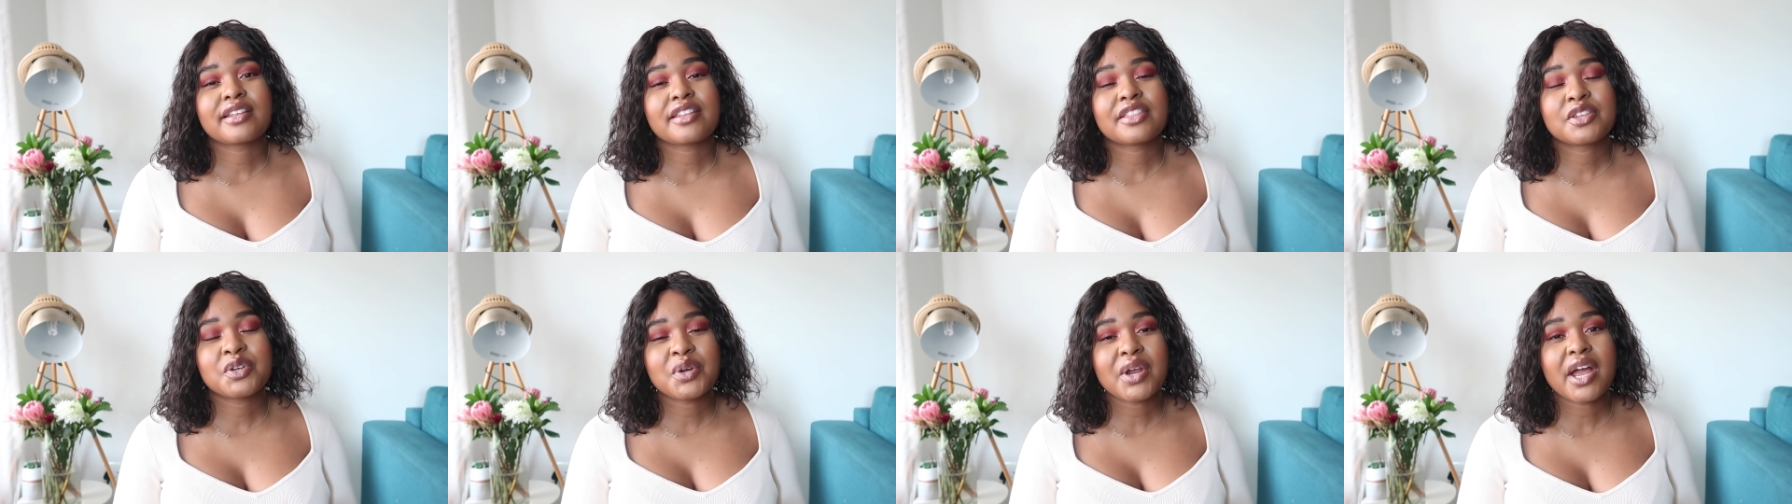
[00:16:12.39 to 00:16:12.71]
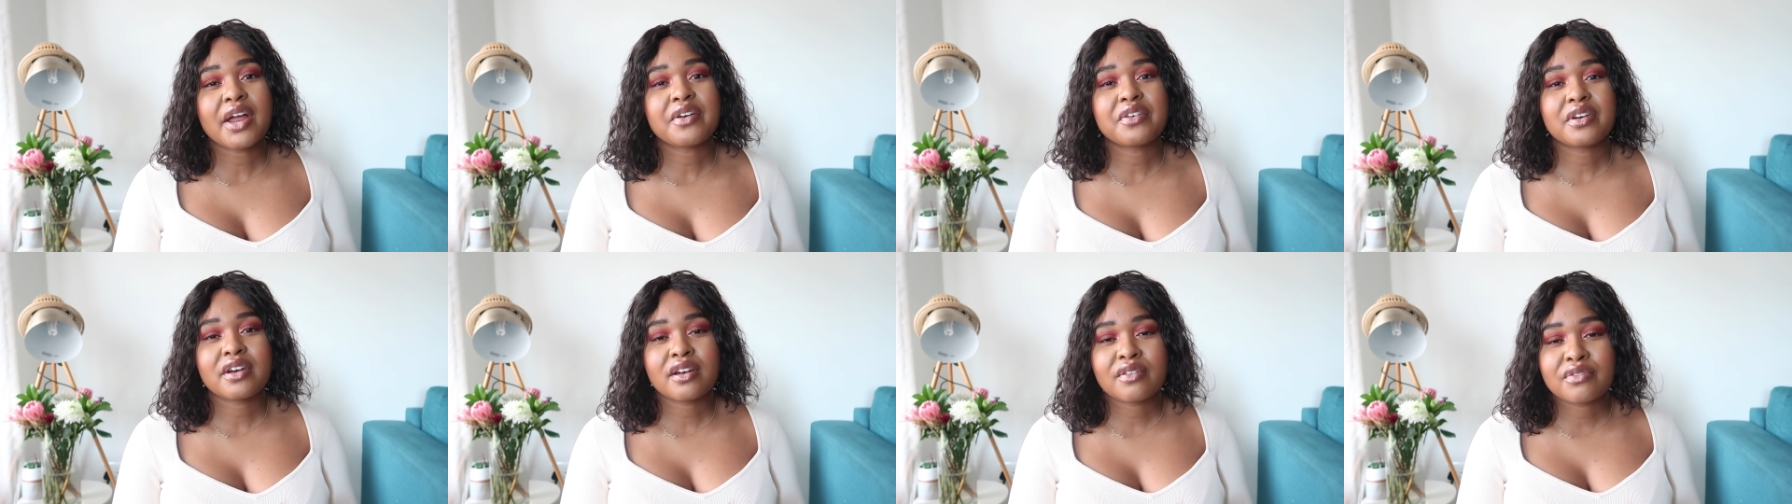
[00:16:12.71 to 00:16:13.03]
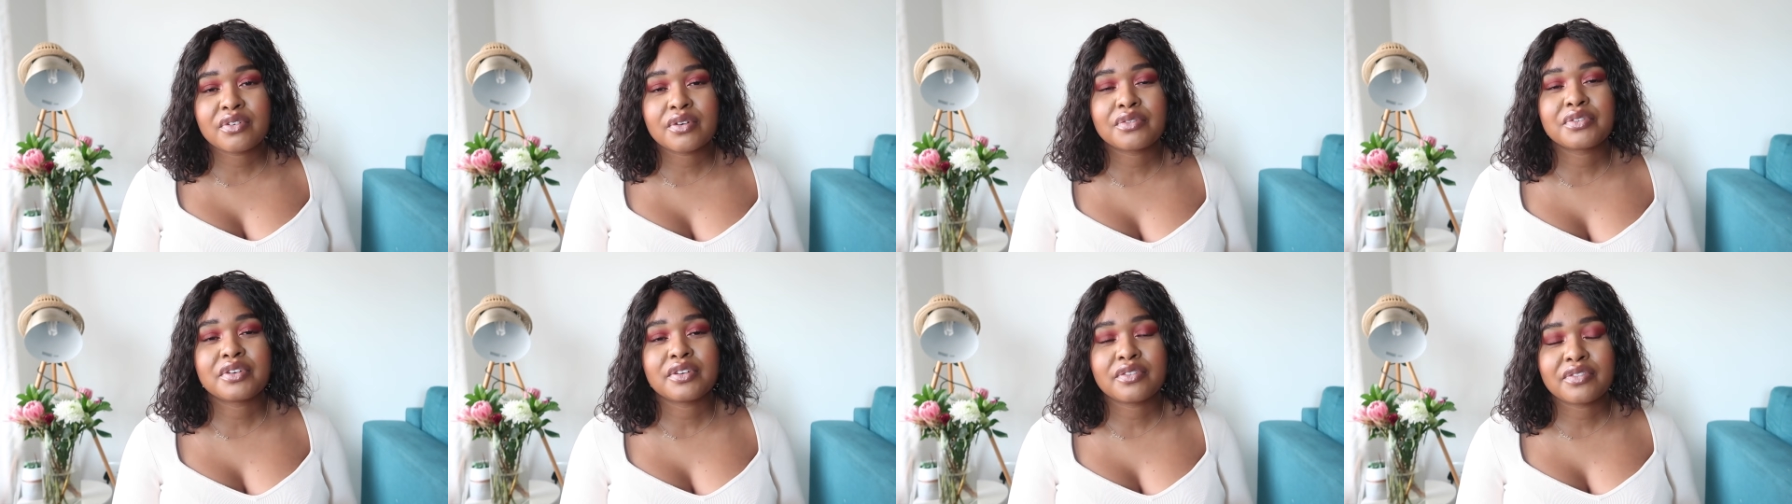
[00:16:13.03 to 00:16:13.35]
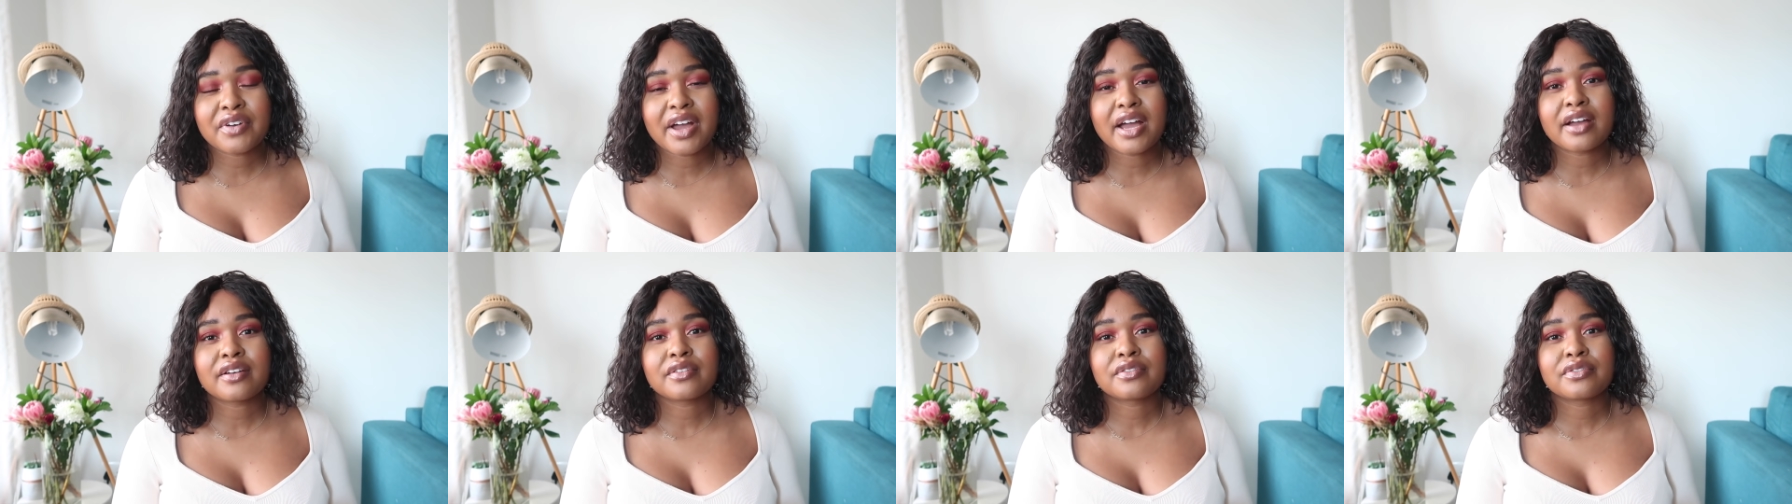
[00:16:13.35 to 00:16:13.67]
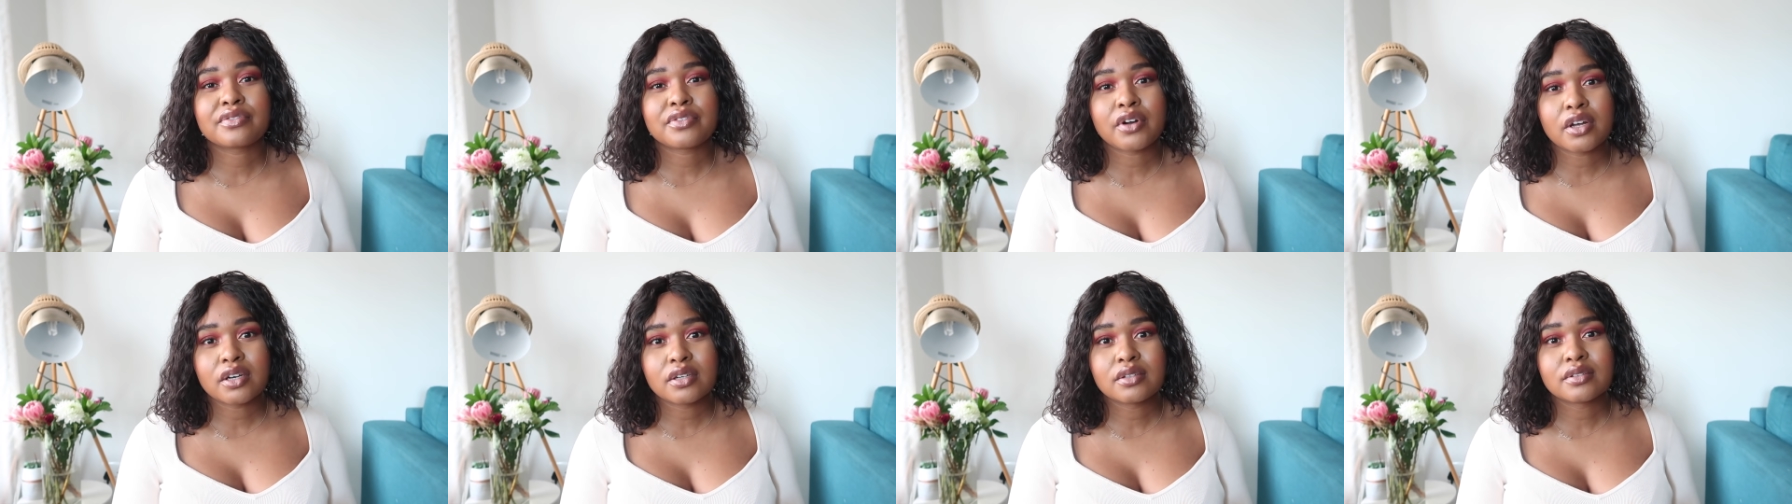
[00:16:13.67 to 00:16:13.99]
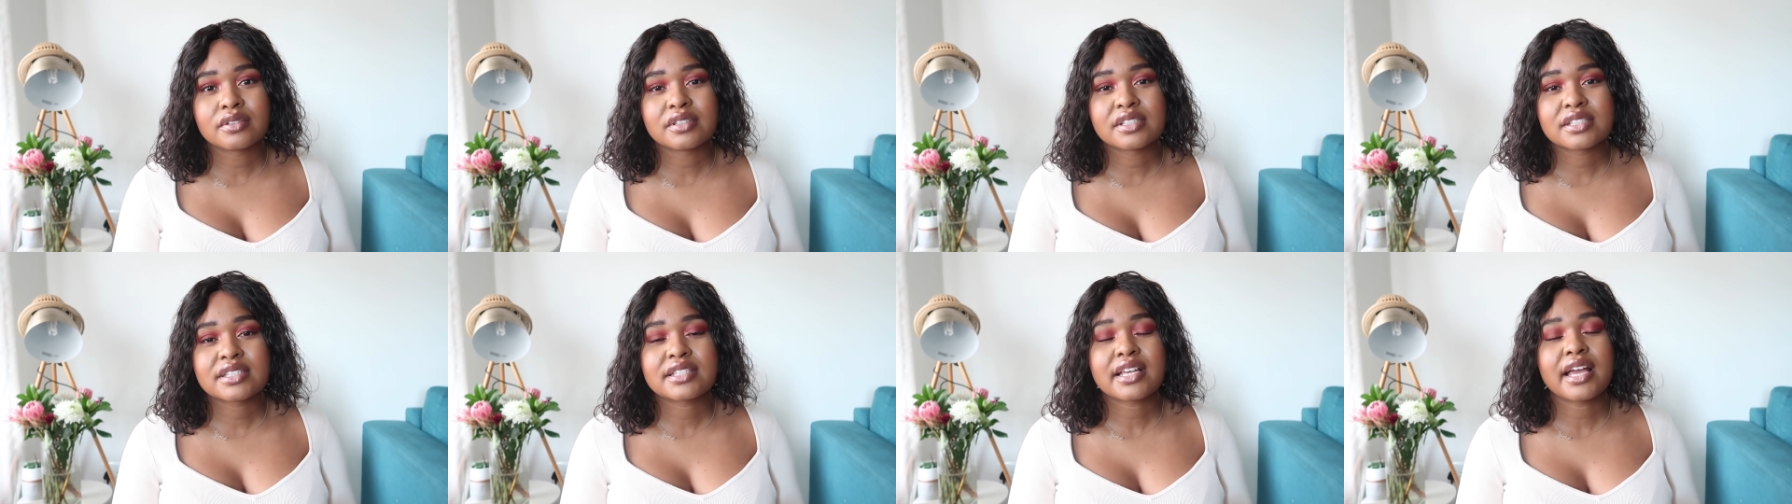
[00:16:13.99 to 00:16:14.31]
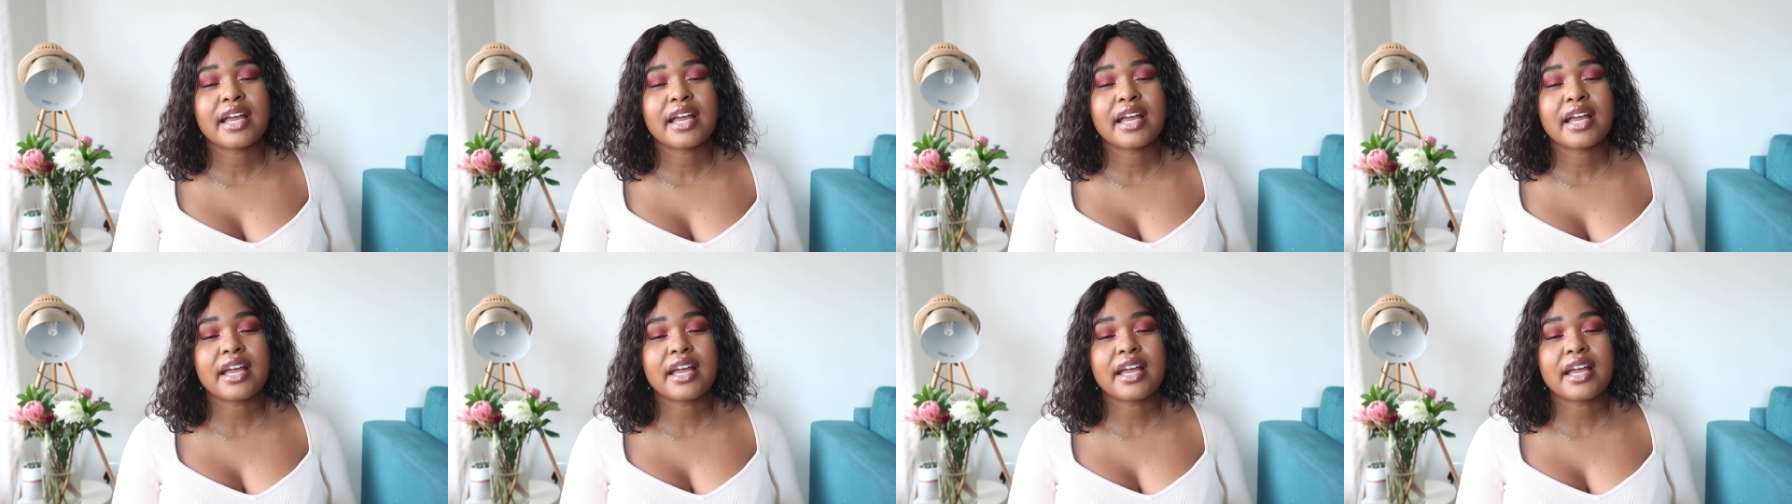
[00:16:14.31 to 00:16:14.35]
three hundred fifty-five followers,